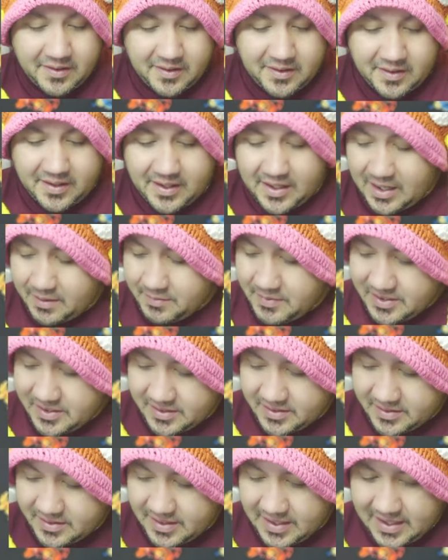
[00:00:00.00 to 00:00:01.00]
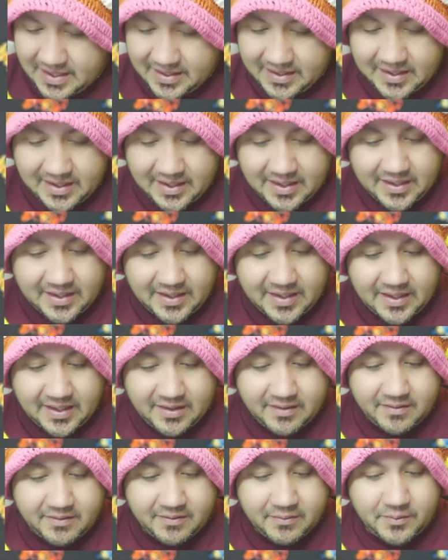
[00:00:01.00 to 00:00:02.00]
I'll be just glad that I get it.
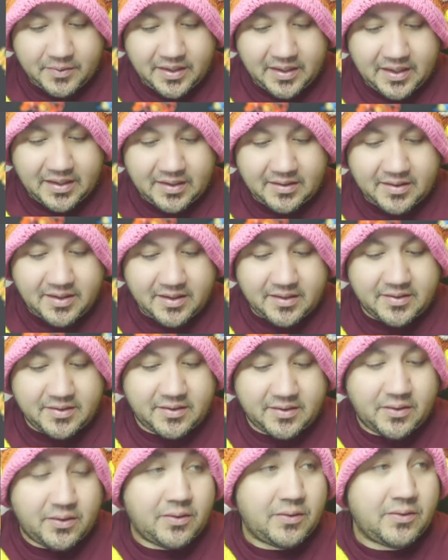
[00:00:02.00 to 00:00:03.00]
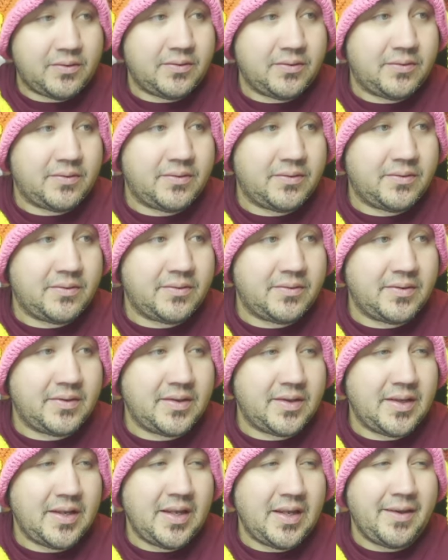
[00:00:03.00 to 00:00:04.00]
We got a Duskull.
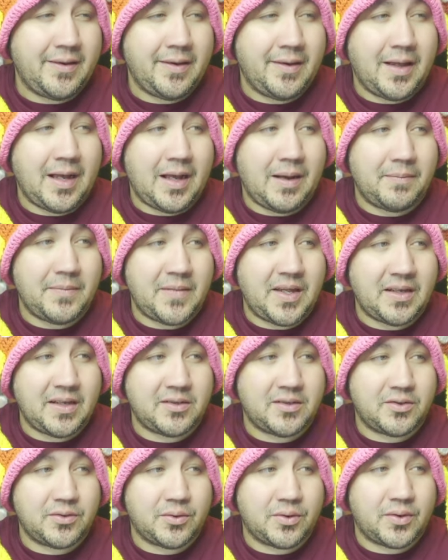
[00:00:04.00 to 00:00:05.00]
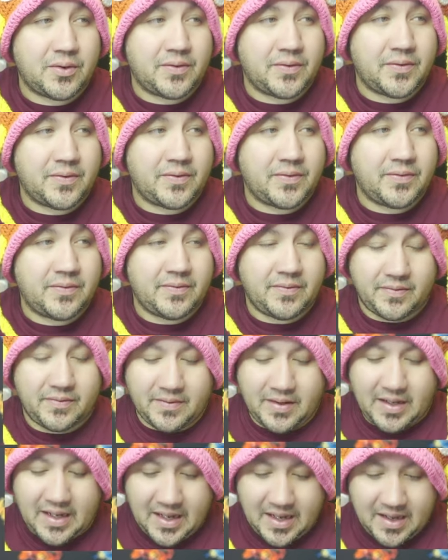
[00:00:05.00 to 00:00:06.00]
I'm not sure if
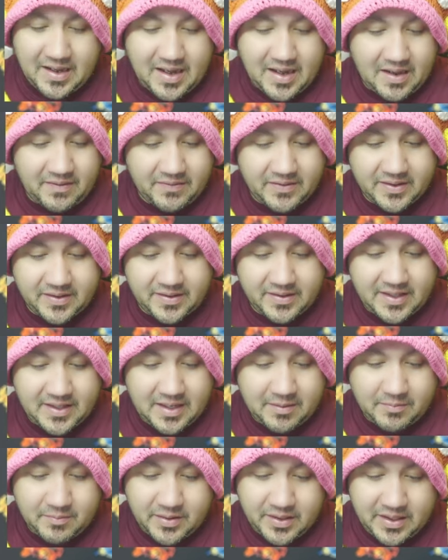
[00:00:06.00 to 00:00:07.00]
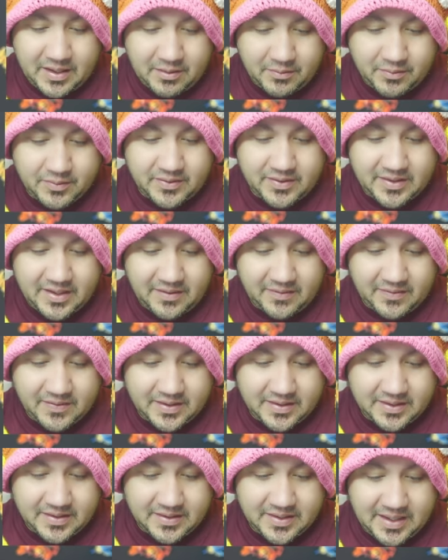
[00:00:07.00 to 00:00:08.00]
I have this yet, but I will definitely
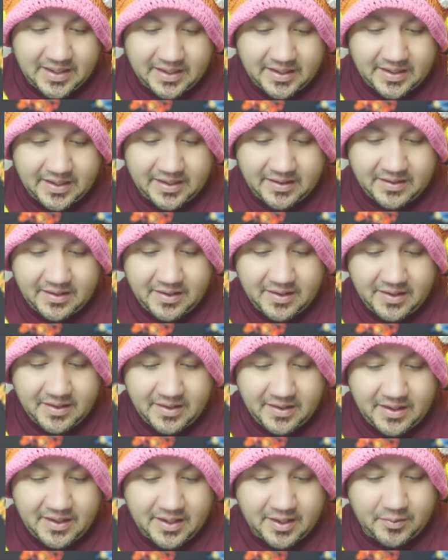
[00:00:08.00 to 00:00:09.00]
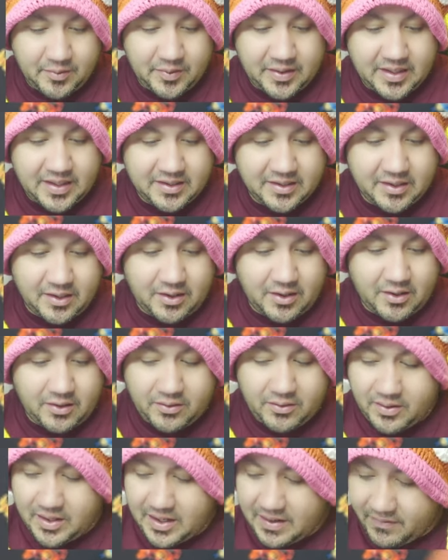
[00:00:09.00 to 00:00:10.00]
take it. And we got the
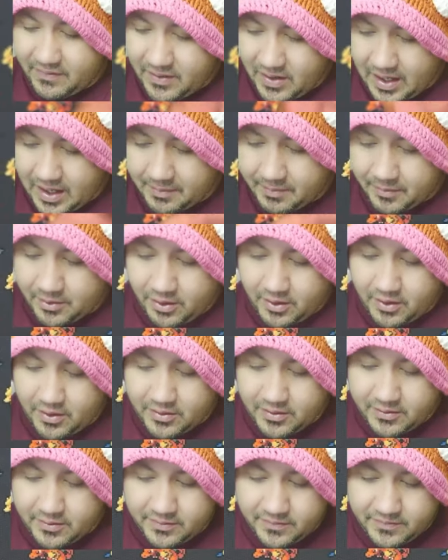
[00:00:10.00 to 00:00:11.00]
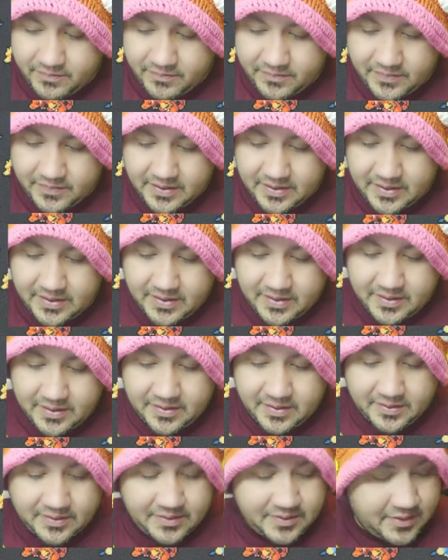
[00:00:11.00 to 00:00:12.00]
autograph hop card.
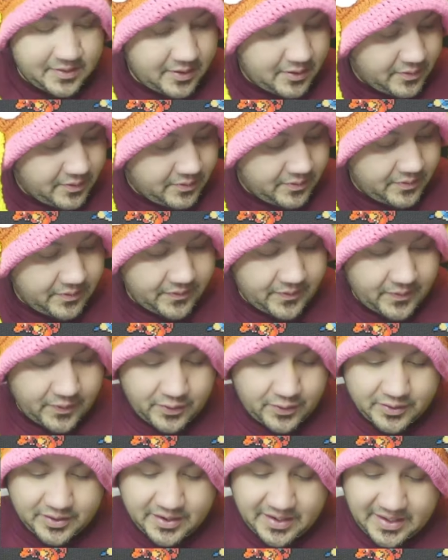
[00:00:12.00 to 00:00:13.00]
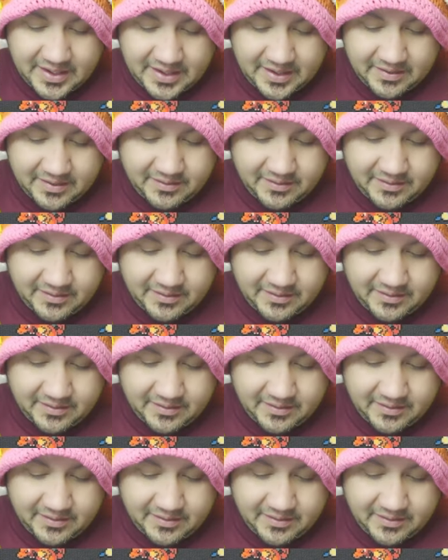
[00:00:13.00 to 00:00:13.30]
So, first hit.